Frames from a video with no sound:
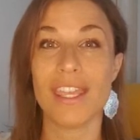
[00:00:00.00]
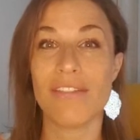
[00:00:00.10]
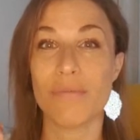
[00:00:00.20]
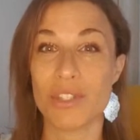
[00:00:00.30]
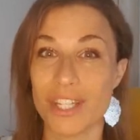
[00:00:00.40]

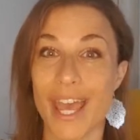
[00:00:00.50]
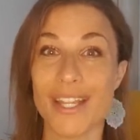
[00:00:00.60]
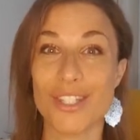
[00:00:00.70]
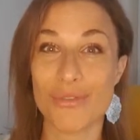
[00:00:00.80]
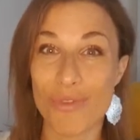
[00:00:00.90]
if
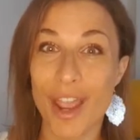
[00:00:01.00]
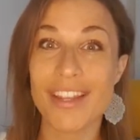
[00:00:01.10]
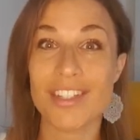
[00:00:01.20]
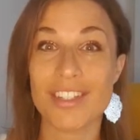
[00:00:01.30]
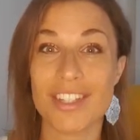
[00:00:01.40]
besides the
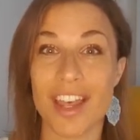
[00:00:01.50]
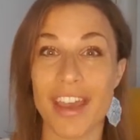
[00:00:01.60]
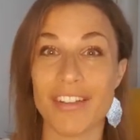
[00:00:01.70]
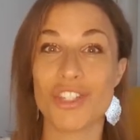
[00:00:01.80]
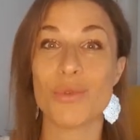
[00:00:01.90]
rising
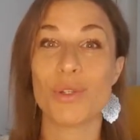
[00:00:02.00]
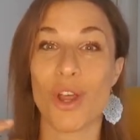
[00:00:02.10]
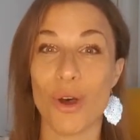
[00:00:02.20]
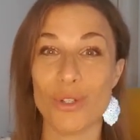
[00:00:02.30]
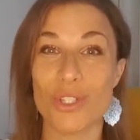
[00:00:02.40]
signs, you would
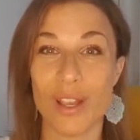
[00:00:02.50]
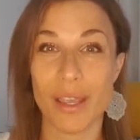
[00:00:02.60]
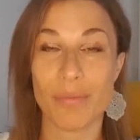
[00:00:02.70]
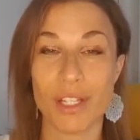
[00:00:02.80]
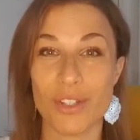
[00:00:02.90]
also
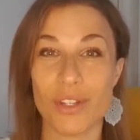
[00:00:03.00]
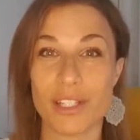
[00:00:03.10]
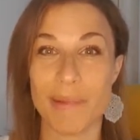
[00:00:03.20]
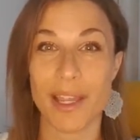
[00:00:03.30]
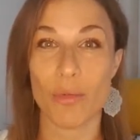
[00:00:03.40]
like me to
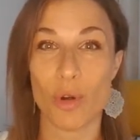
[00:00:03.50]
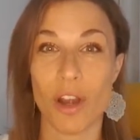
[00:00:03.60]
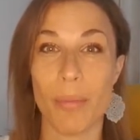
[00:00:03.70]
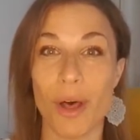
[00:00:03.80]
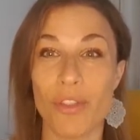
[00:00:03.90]
explain more
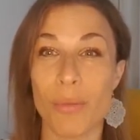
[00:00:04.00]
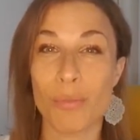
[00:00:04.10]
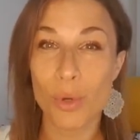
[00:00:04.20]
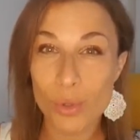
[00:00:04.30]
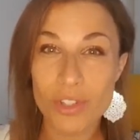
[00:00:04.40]
about the
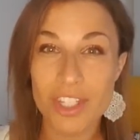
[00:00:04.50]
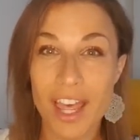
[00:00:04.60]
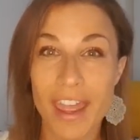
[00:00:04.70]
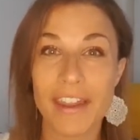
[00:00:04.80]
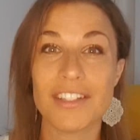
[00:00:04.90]
moon
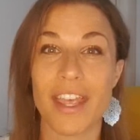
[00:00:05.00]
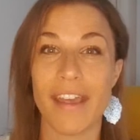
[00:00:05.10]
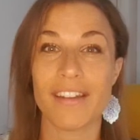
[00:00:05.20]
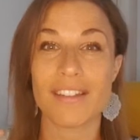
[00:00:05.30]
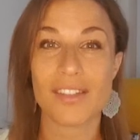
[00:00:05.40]
signs
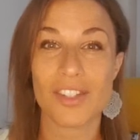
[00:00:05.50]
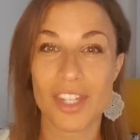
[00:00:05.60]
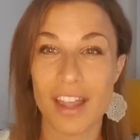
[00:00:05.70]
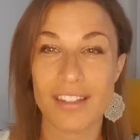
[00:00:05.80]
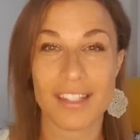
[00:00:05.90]
and the
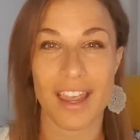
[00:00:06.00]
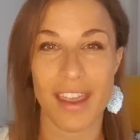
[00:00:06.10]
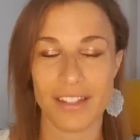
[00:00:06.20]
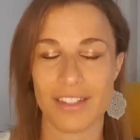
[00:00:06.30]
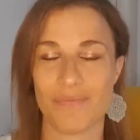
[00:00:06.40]
sun
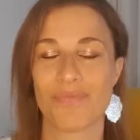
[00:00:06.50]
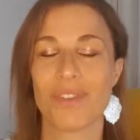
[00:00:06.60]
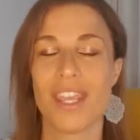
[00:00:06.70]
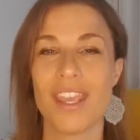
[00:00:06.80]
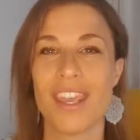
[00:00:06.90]
signs.
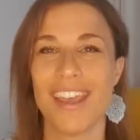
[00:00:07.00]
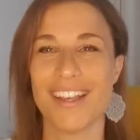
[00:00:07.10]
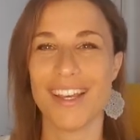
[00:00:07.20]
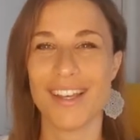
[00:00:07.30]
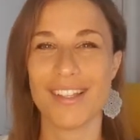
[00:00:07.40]

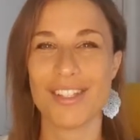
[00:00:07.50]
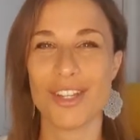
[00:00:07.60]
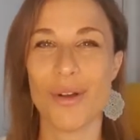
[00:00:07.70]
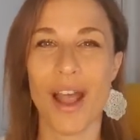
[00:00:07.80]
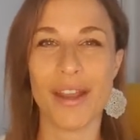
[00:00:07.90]
Uh,
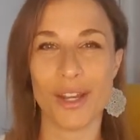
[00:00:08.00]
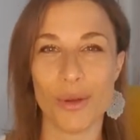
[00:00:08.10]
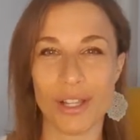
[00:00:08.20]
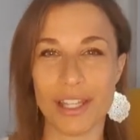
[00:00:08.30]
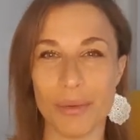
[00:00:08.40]
so I
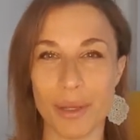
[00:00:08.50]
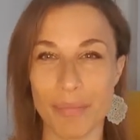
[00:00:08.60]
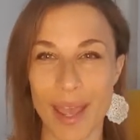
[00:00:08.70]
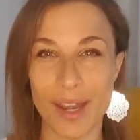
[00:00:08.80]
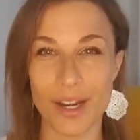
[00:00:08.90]
know a little bit
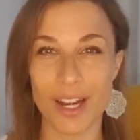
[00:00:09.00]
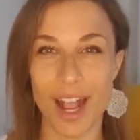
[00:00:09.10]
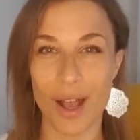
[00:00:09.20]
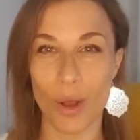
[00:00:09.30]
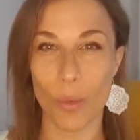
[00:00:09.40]
better
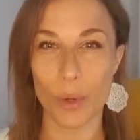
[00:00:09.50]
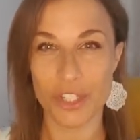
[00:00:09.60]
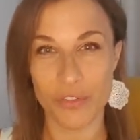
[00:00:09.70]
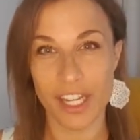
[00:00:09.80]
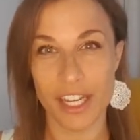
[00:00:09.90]

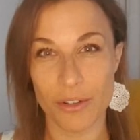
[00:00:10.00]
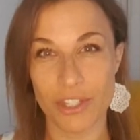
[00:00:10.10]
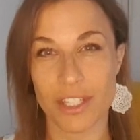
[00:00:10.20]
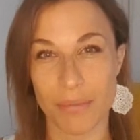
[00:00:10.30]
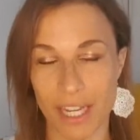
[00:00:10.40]
which
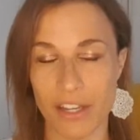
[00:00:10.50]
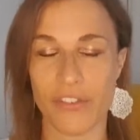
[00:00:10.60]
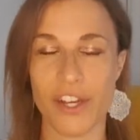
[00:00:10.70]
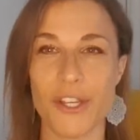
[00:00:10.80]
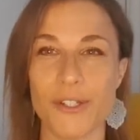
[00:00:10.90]
videos to make
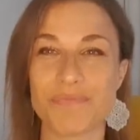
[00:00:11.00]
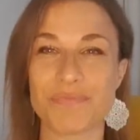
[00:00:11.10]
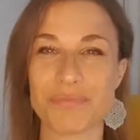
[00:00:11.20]
for you.